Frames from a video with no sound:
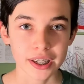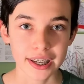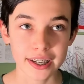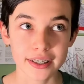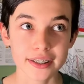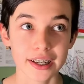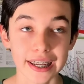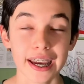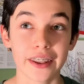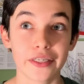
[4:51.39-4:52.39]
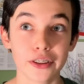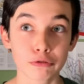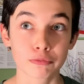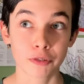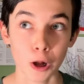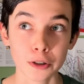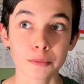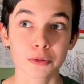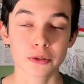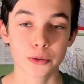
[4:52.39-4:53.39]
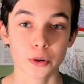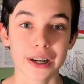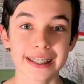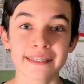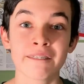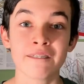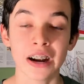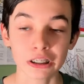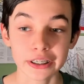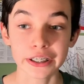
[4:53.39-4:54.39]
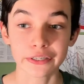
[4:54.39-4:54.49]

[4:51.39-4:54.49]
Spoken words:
It is, again, the Balsams Resort is very